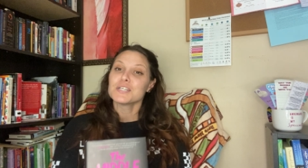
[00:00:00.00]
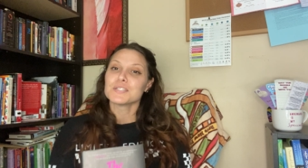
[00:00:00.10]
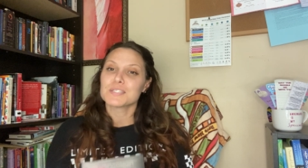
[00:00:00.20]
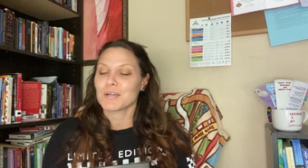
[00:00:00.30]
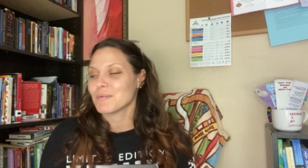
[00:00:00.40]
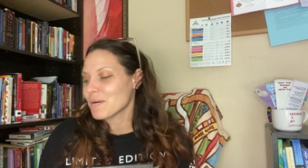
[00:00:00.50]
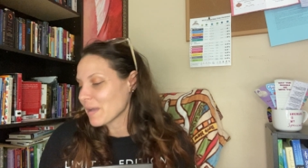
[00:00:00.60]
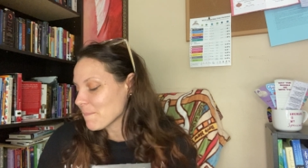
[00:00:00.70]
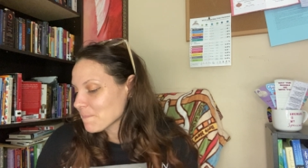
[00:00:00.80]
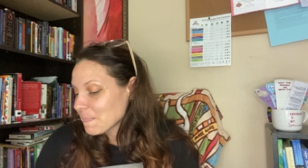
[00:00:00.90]
So,
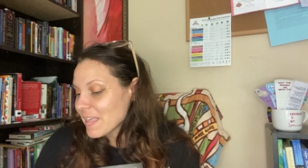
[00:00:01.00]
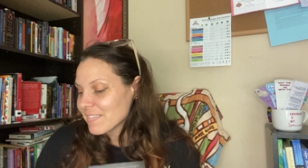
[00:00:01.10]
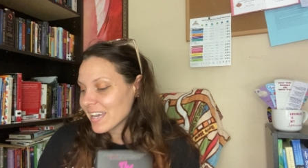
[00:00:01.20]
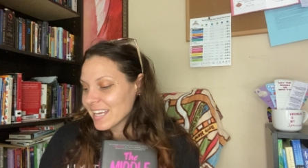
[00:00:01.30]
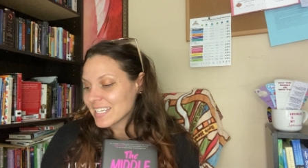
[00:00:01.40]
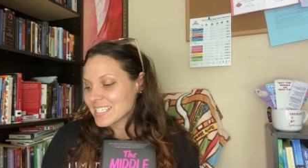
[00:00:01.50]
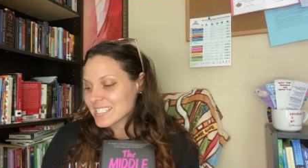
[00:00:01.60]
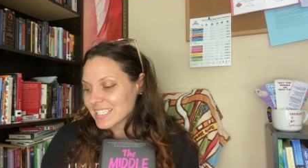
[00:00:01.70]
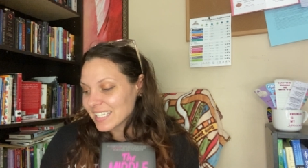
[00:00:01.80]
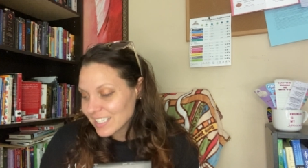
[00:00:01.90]
okay, that
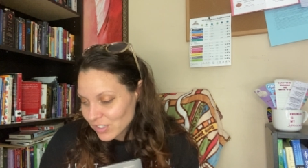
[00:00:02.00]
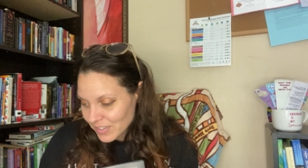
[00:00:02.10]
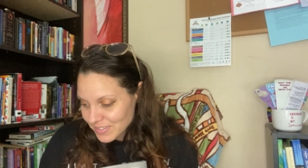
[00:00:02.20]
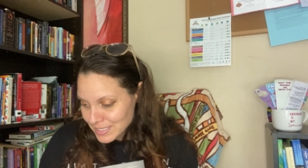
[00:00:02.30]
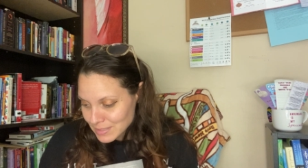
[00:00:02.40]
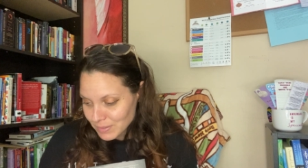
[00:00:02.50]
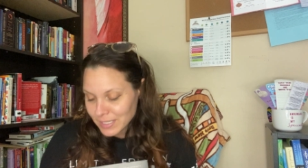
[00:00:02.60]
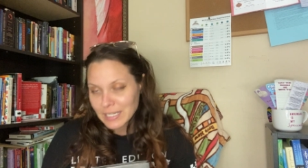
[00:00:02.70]
is it on this one.